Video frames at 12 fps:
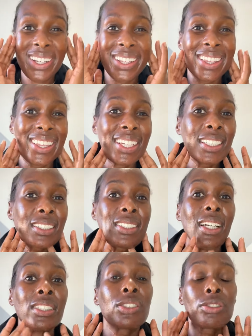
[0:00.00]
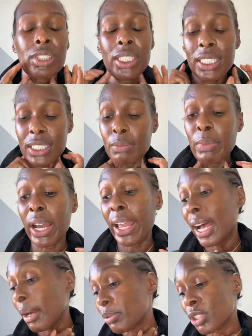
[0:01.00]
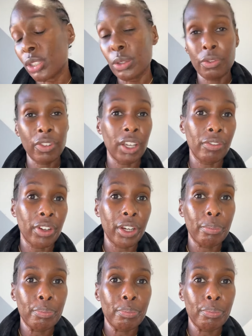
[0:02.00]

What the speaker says: this sunscreen. It's my absolute favorite.